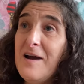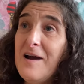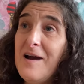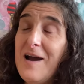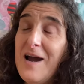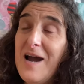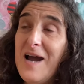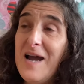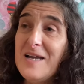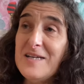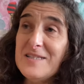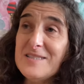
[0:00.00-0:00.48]

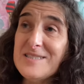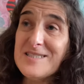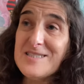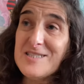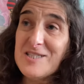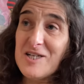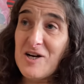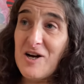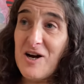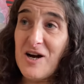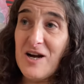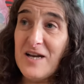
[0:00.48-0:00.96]
I
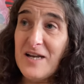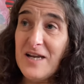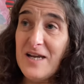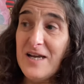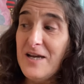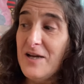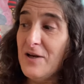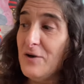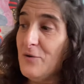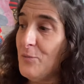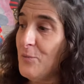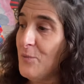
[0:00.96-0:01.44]

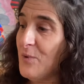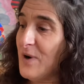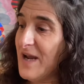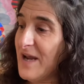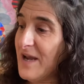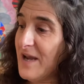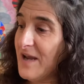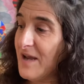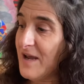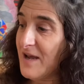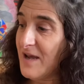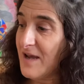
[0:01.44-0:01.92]
started
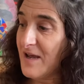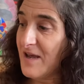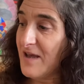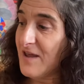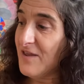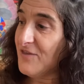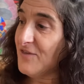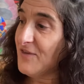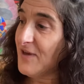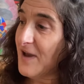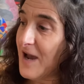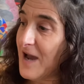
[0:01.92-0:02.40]

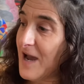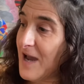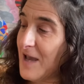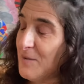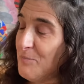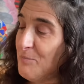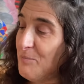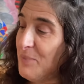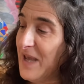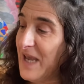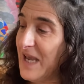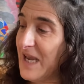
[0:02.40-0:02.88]
with,
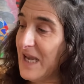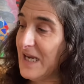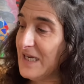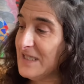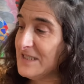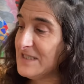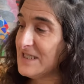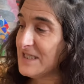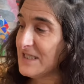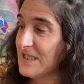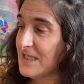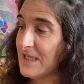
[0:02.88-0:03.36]
I
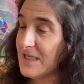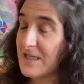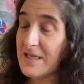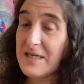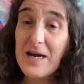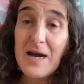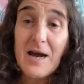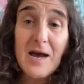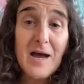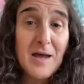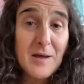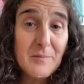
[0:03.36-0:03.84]
painted
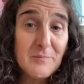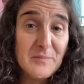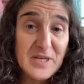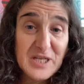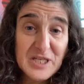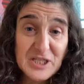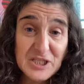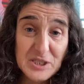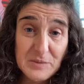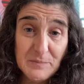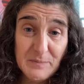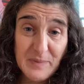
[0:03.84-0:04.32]

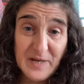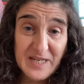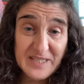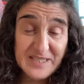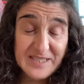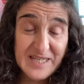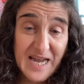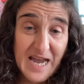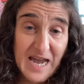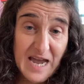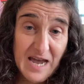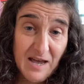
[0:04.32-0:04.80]
Amish
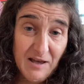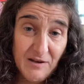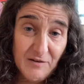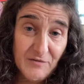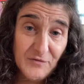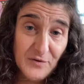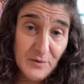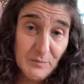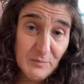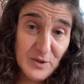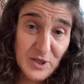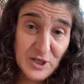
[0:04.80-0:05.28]
Patel
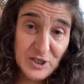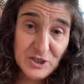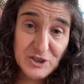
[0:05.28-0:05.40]
from The